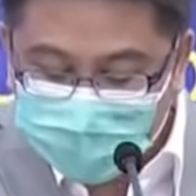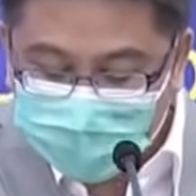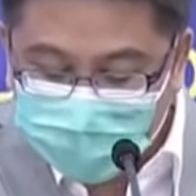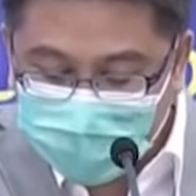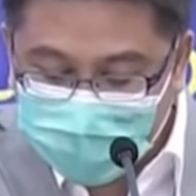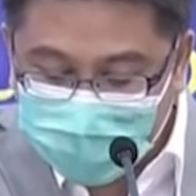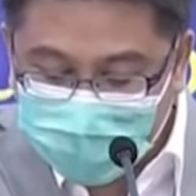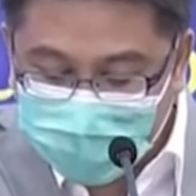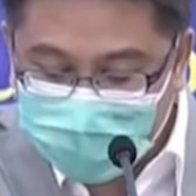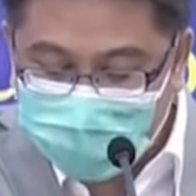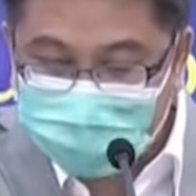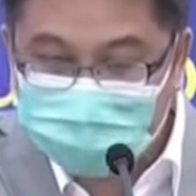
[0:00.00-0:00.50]

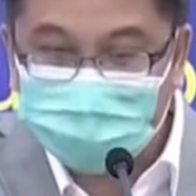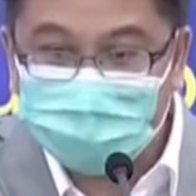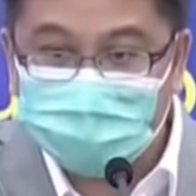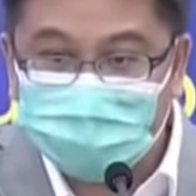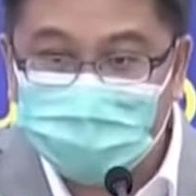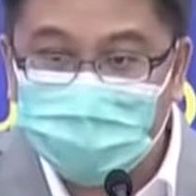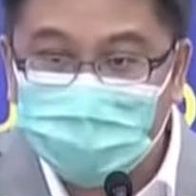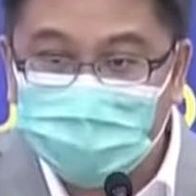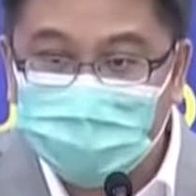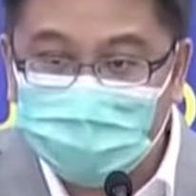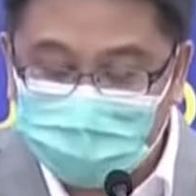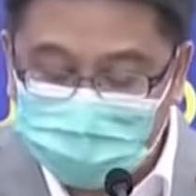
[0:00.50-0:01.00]
we
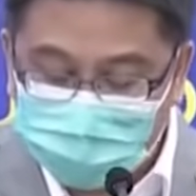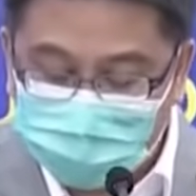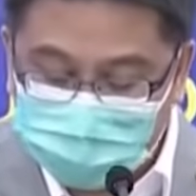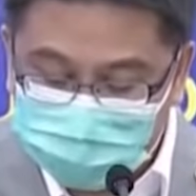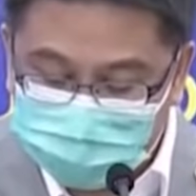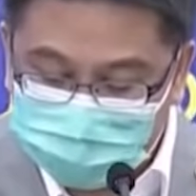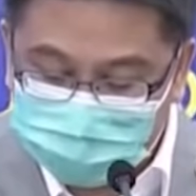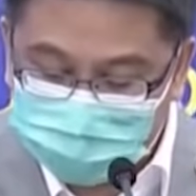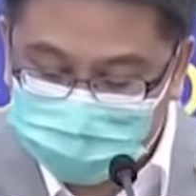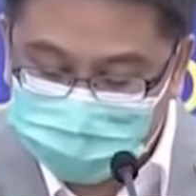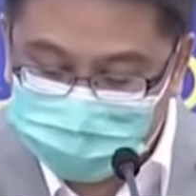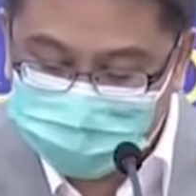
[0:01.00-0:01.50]
have new
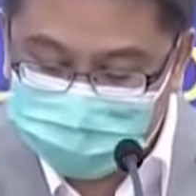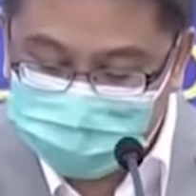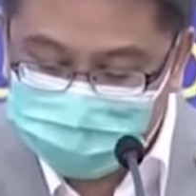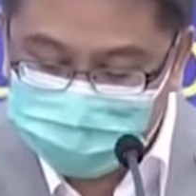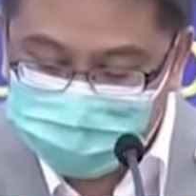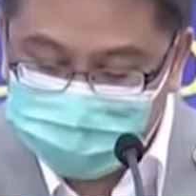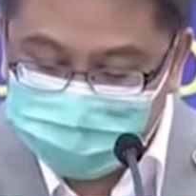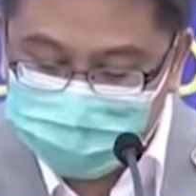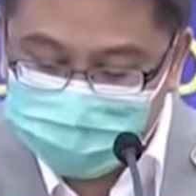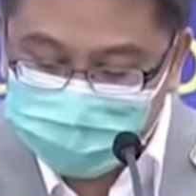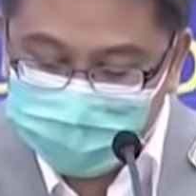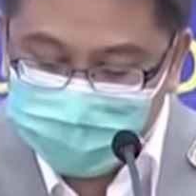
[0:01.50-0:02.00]

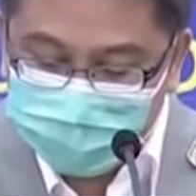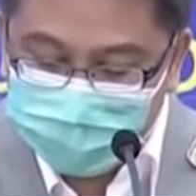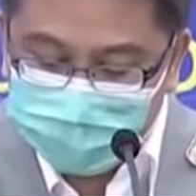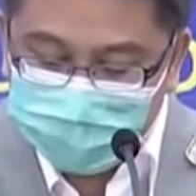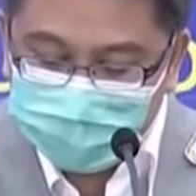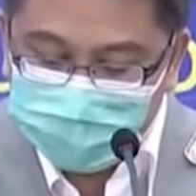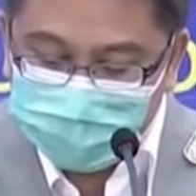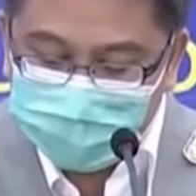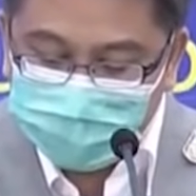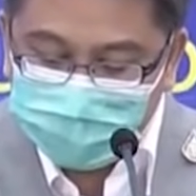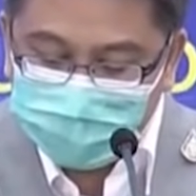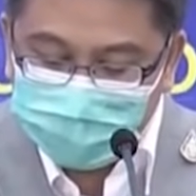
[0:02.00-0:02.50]
clusters
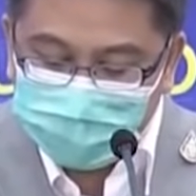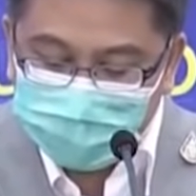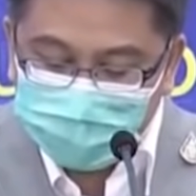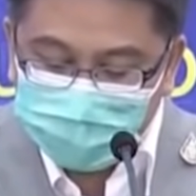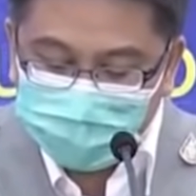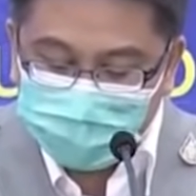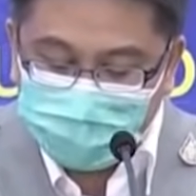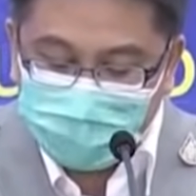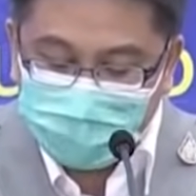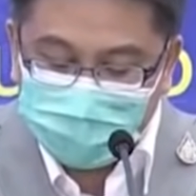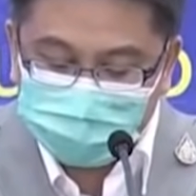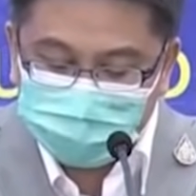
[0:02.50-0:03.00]

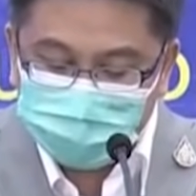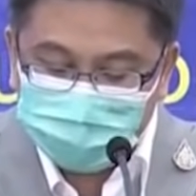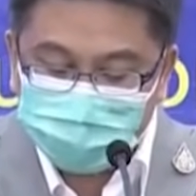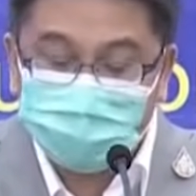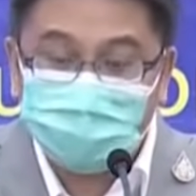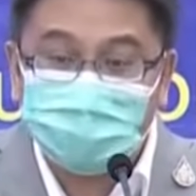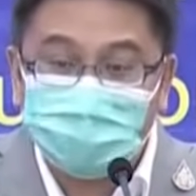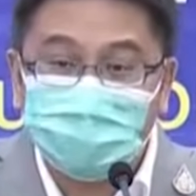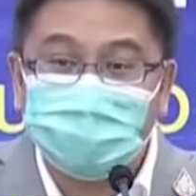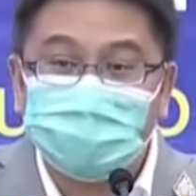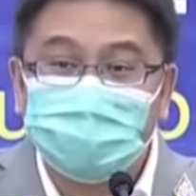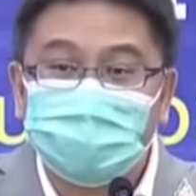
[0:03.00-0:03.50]

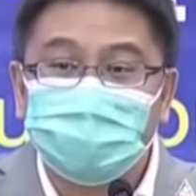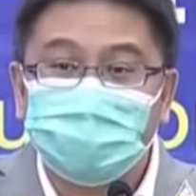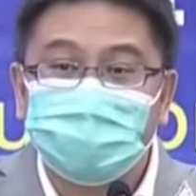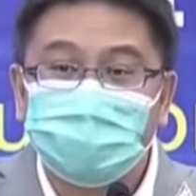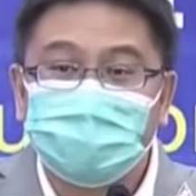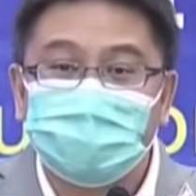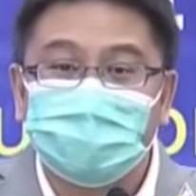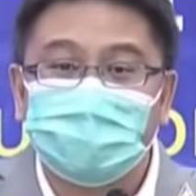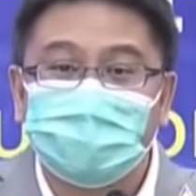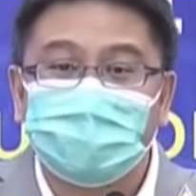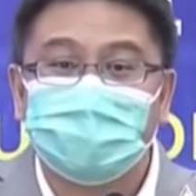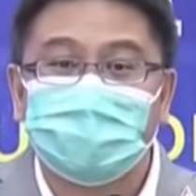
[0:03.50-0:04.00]
actually
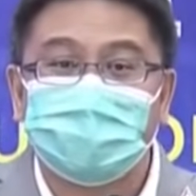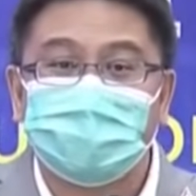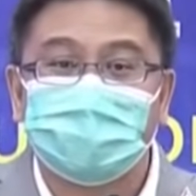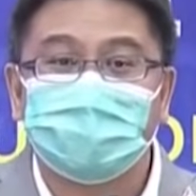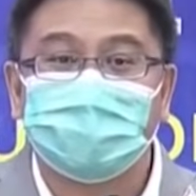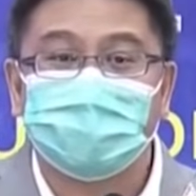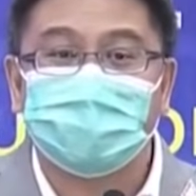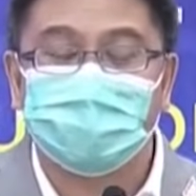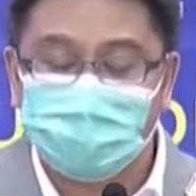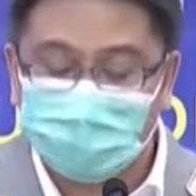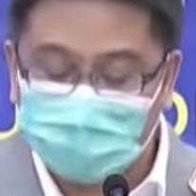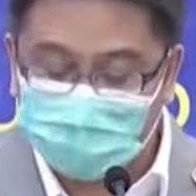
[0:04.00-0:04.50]

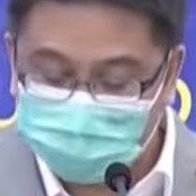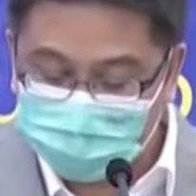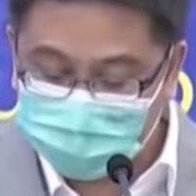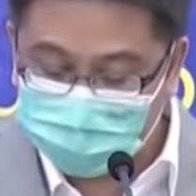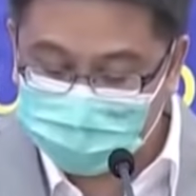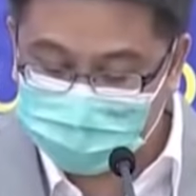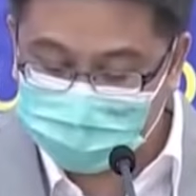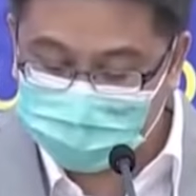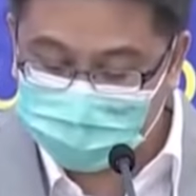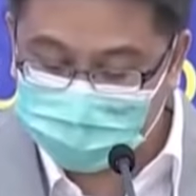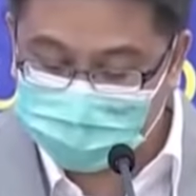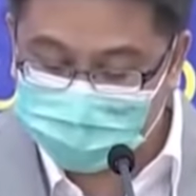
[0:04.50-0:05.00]
coming up
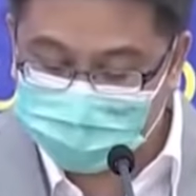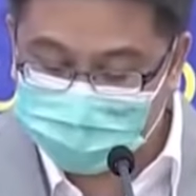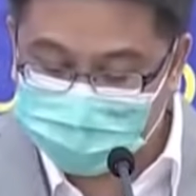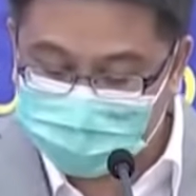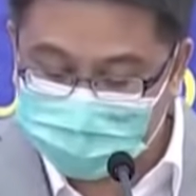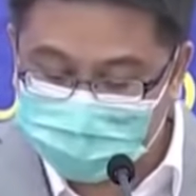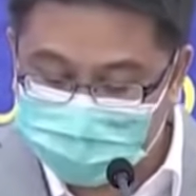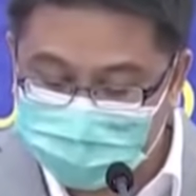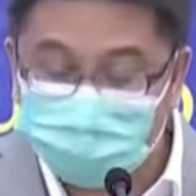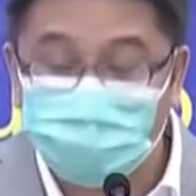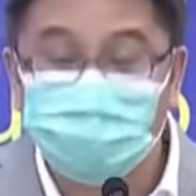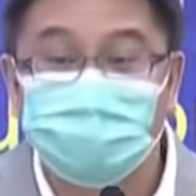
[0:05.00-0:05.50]

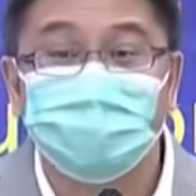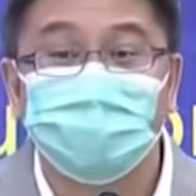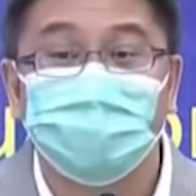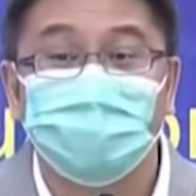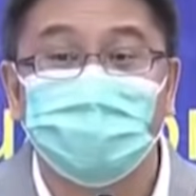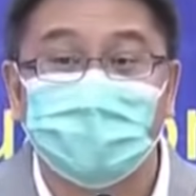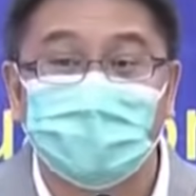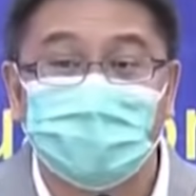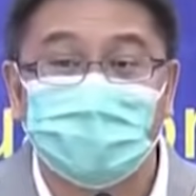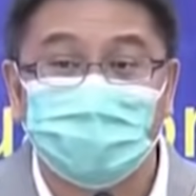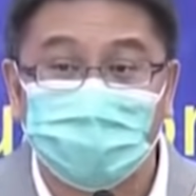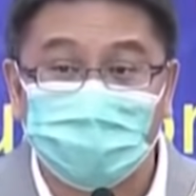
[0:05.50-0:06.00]
in
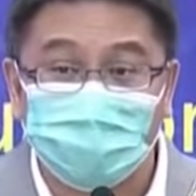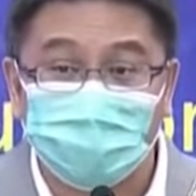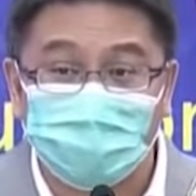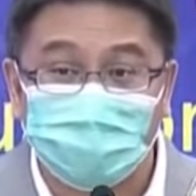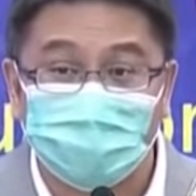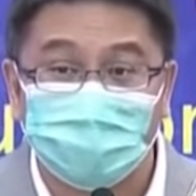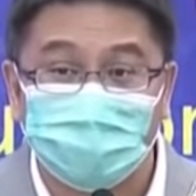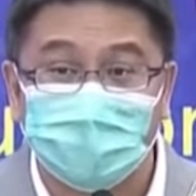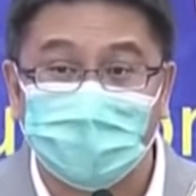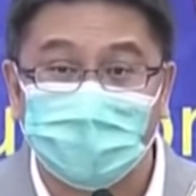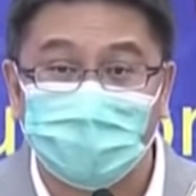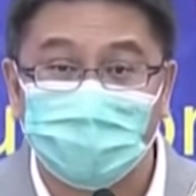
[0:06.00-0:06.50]

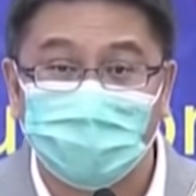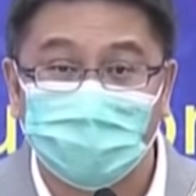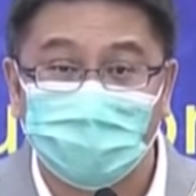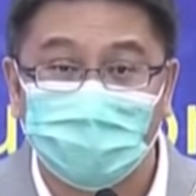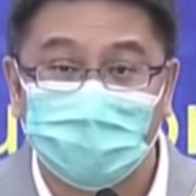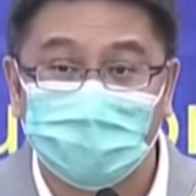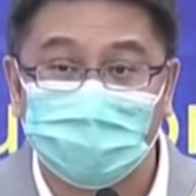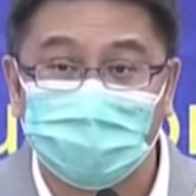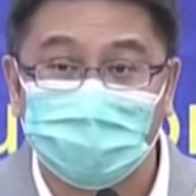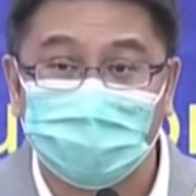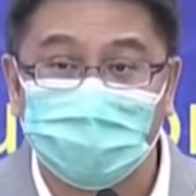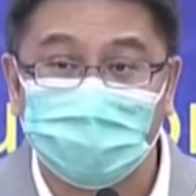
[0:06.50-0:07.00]
Suvarnabhumi
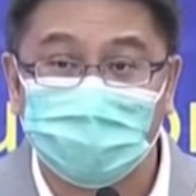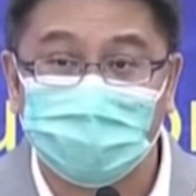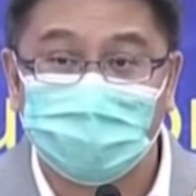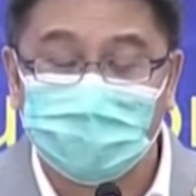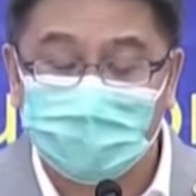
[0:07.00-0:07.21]
Airport,